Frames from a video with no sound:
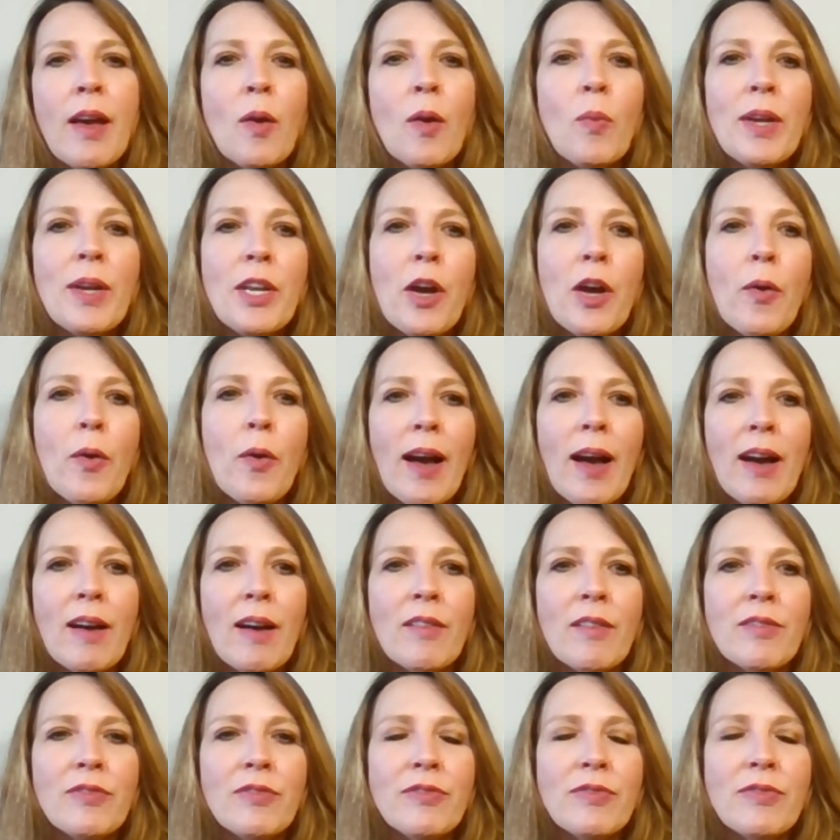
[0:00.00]
we know
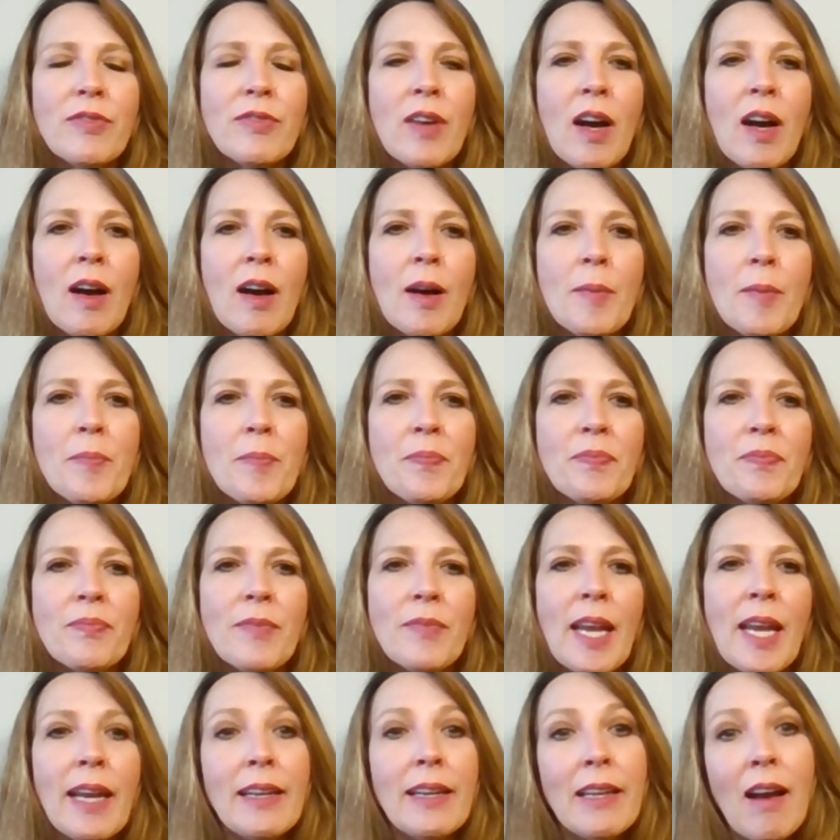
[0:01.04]
have
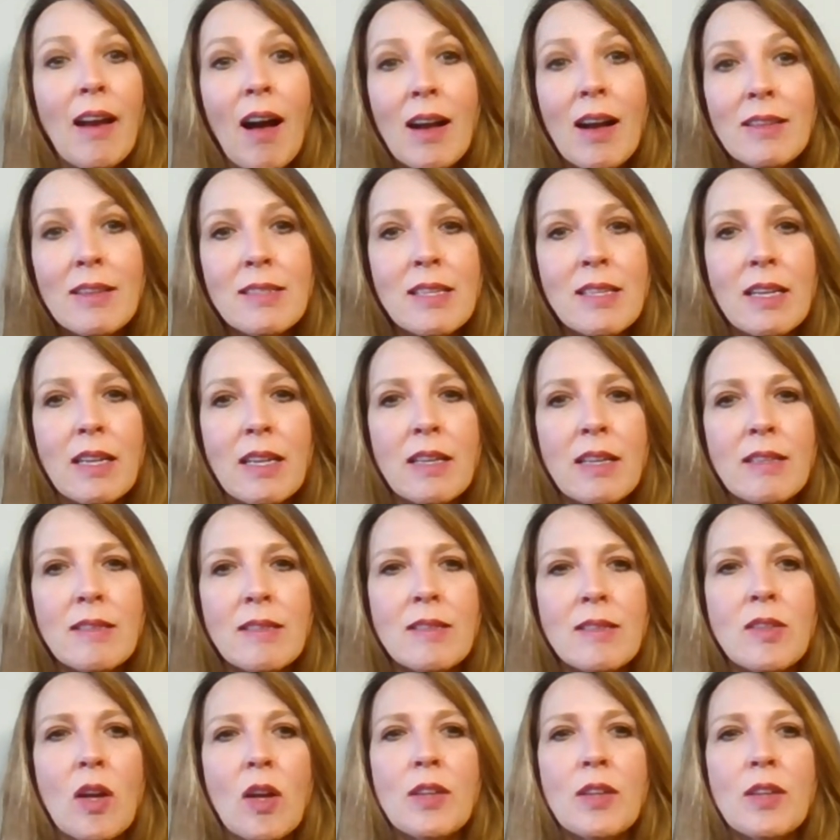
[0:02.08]
antioxidants,